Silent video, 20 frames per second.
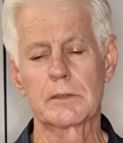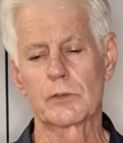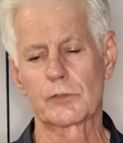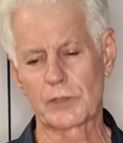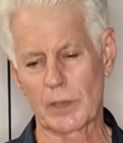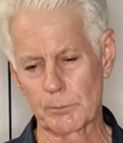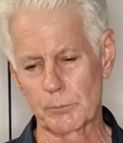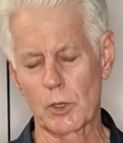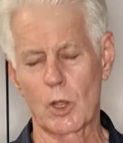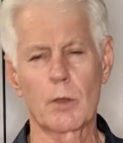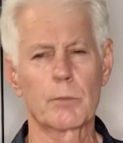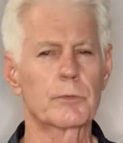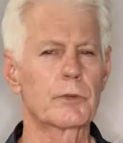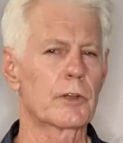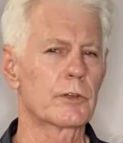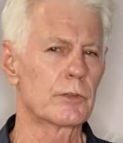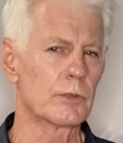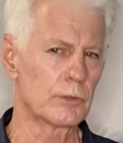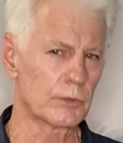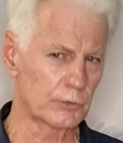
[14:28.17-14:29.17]
Sometimes I
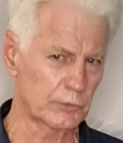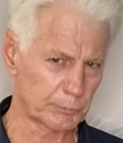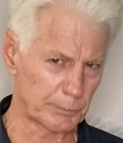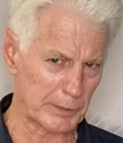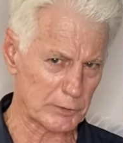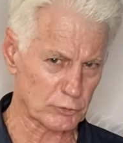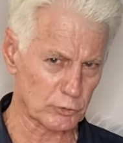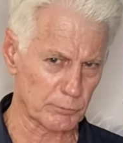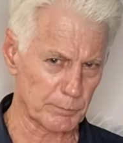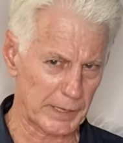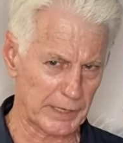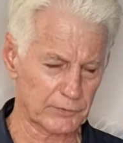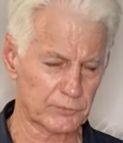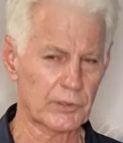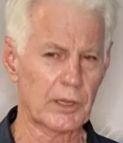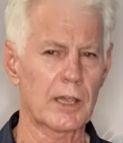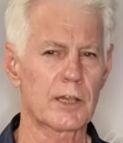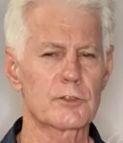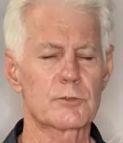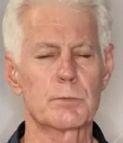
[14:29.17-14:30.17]
use special
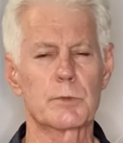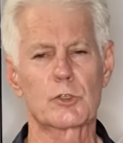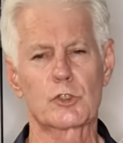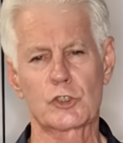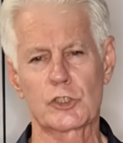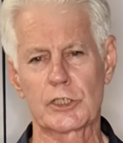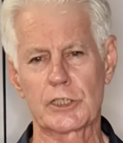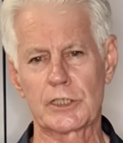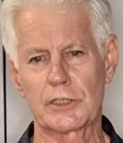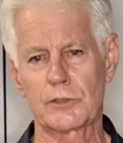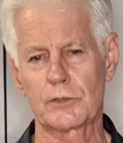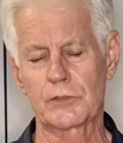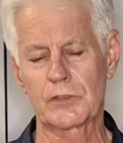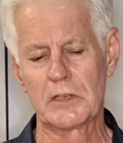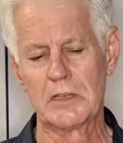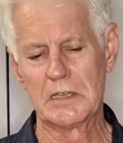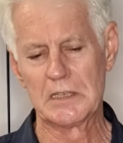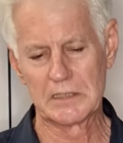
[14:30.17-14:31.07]
massage machines.